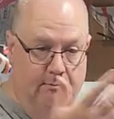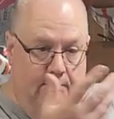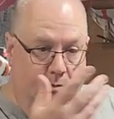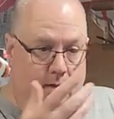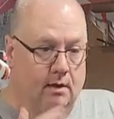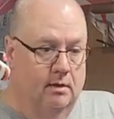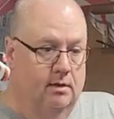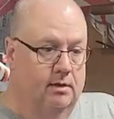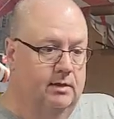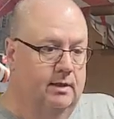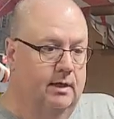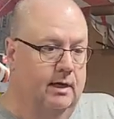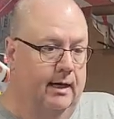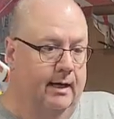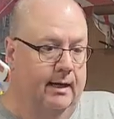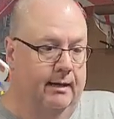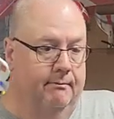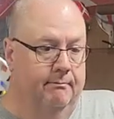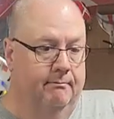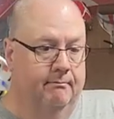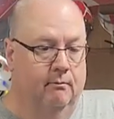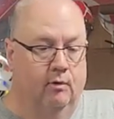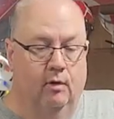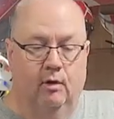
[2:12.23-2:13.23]

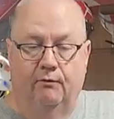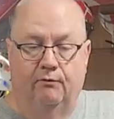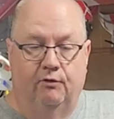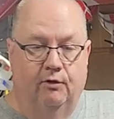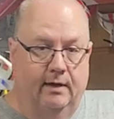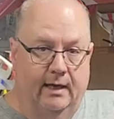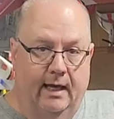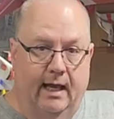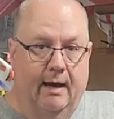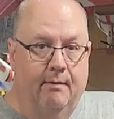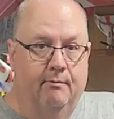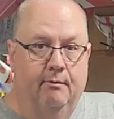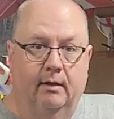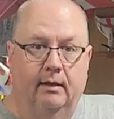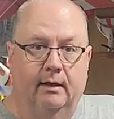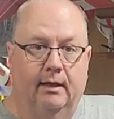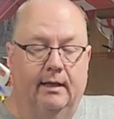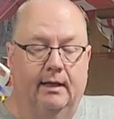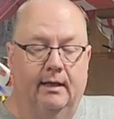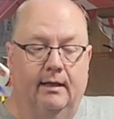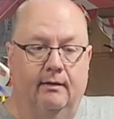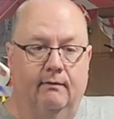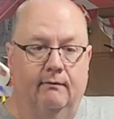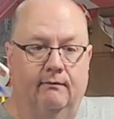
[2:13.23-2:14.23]
part-time wonderful camera
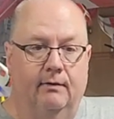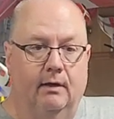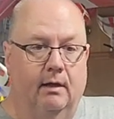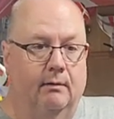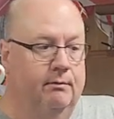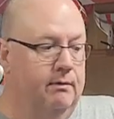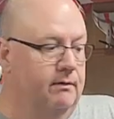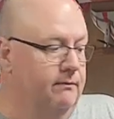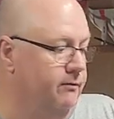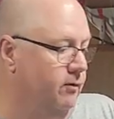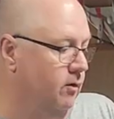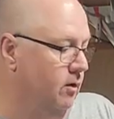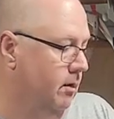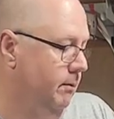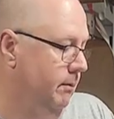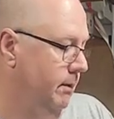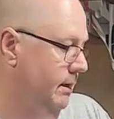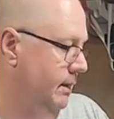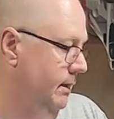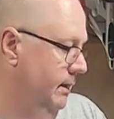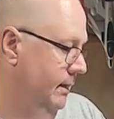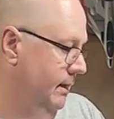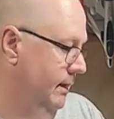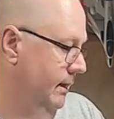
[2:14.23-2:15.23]
lady filming for
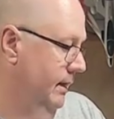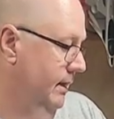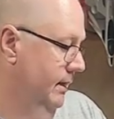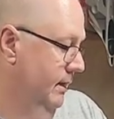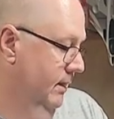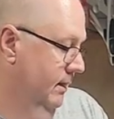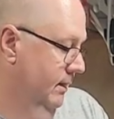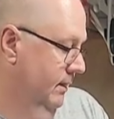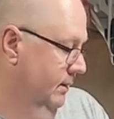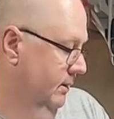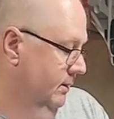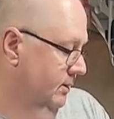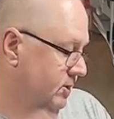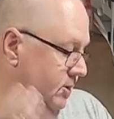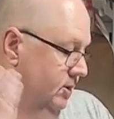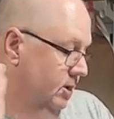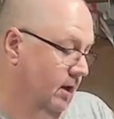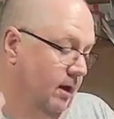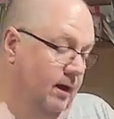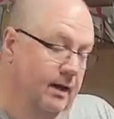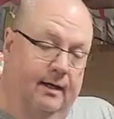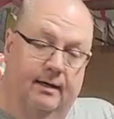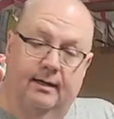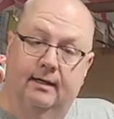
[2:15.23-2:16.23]
me, and I
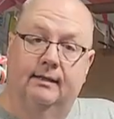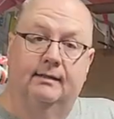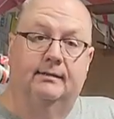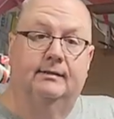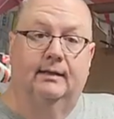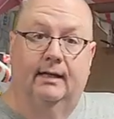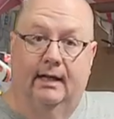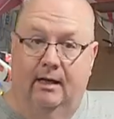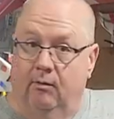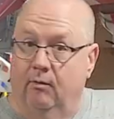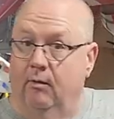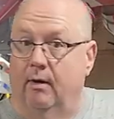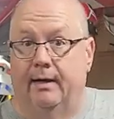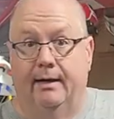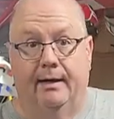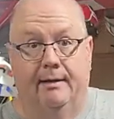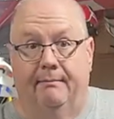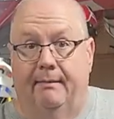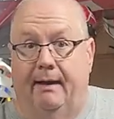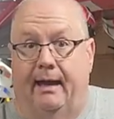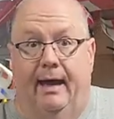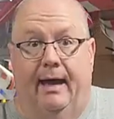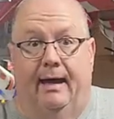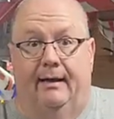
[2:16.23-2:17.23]
saw it and I said, I want
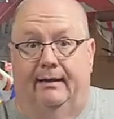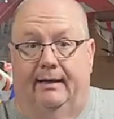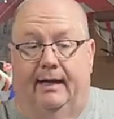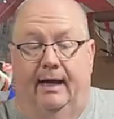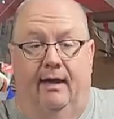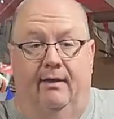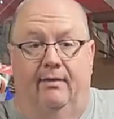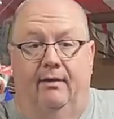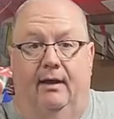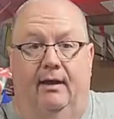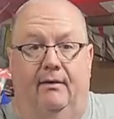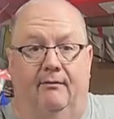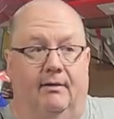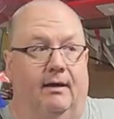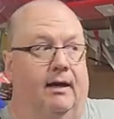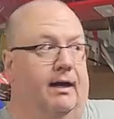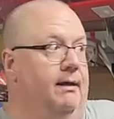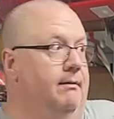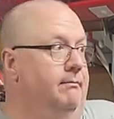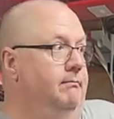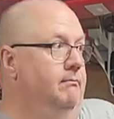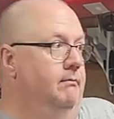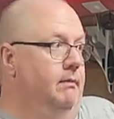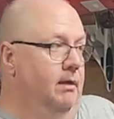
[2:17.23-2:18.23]
it back now that I've
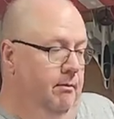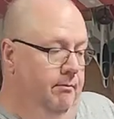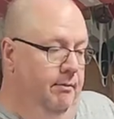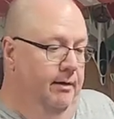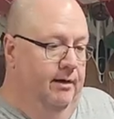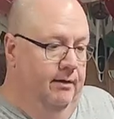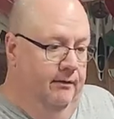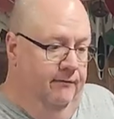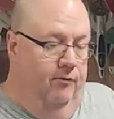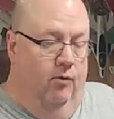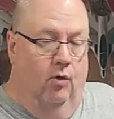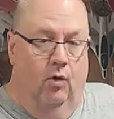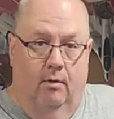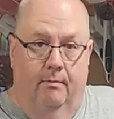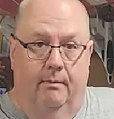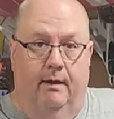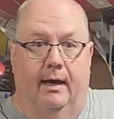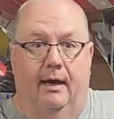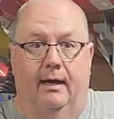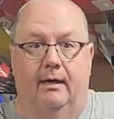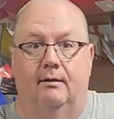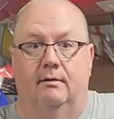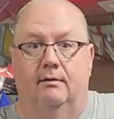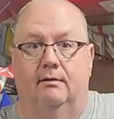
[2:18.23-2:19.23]
got a better
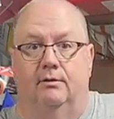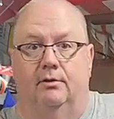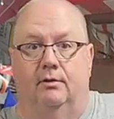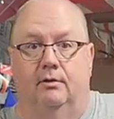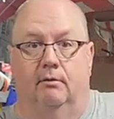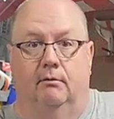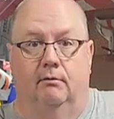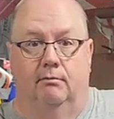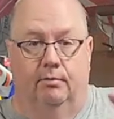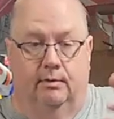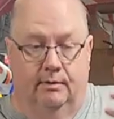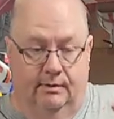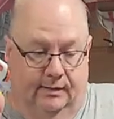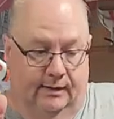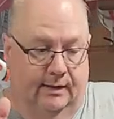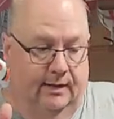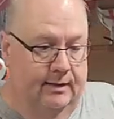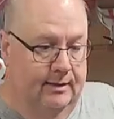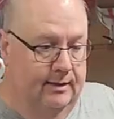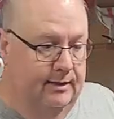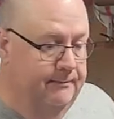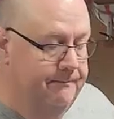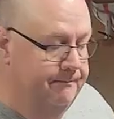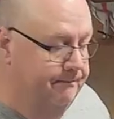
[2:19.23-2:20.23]
format to
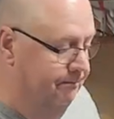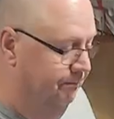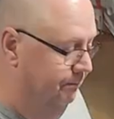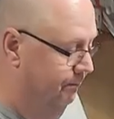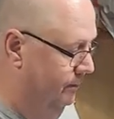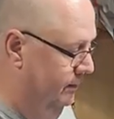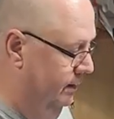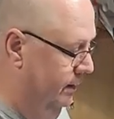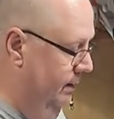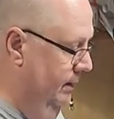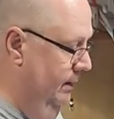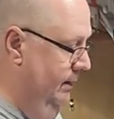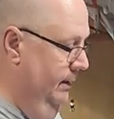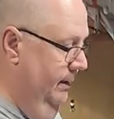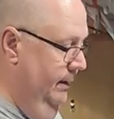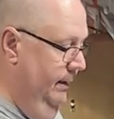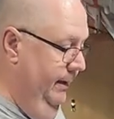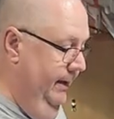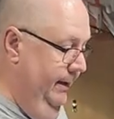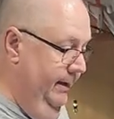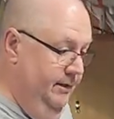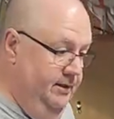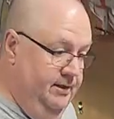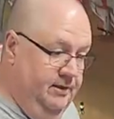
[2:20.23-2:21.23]
present it,
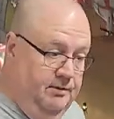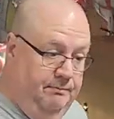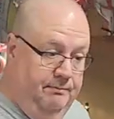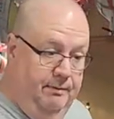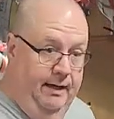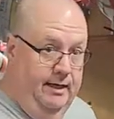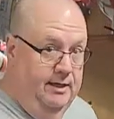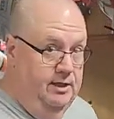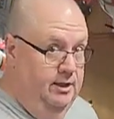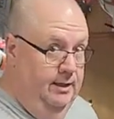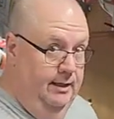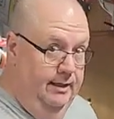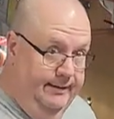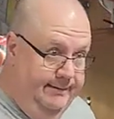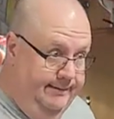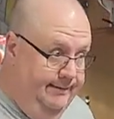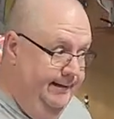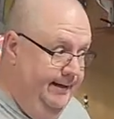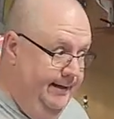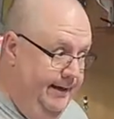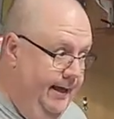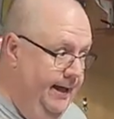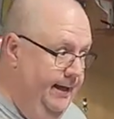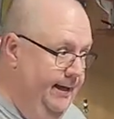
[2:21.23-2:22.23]
and just by chance
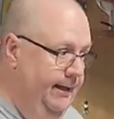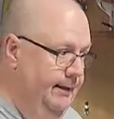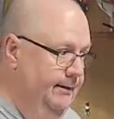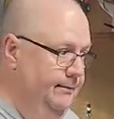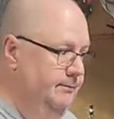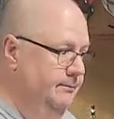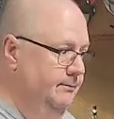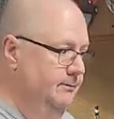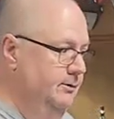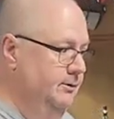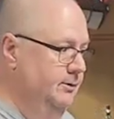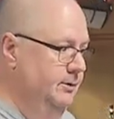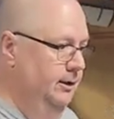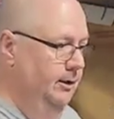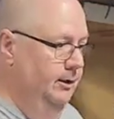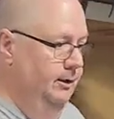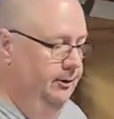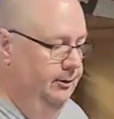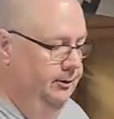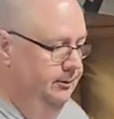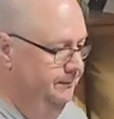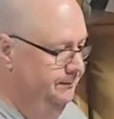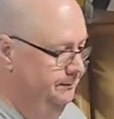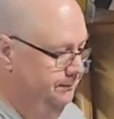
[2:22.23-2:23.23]
I got it.
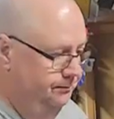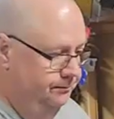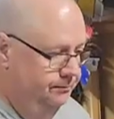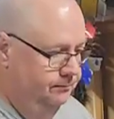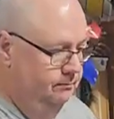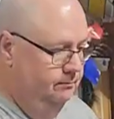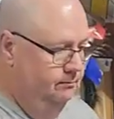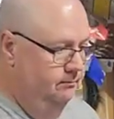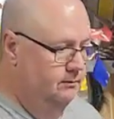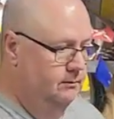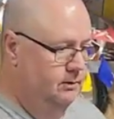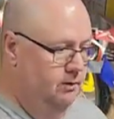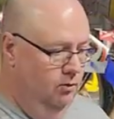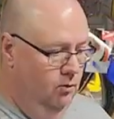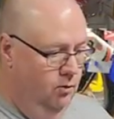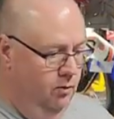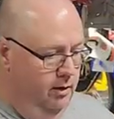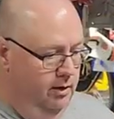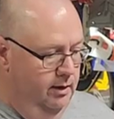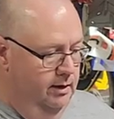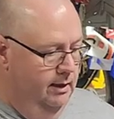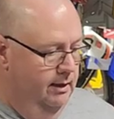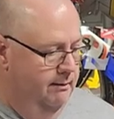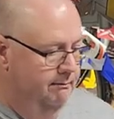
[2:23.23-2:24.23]
So
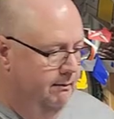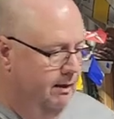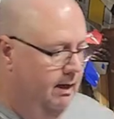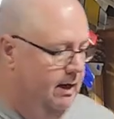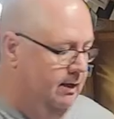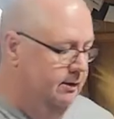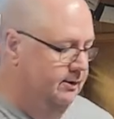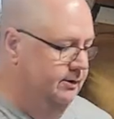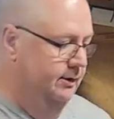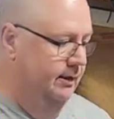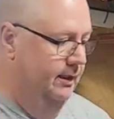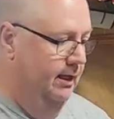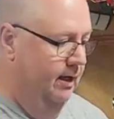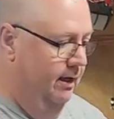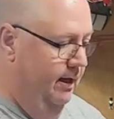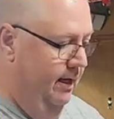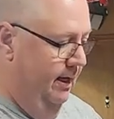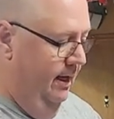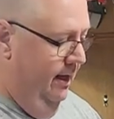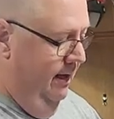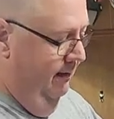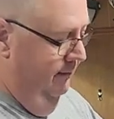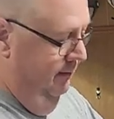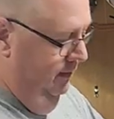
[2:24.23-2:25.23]
we're gonna unbox it. Now
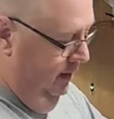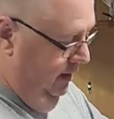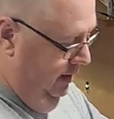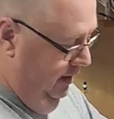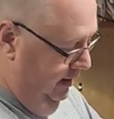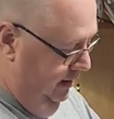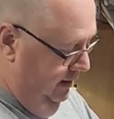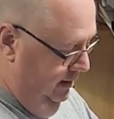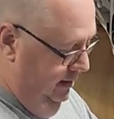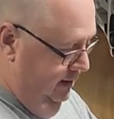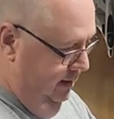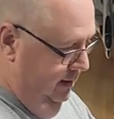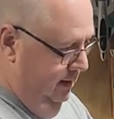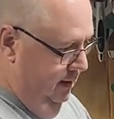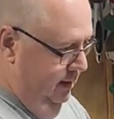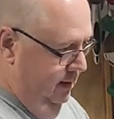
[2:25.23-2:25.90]
I have un,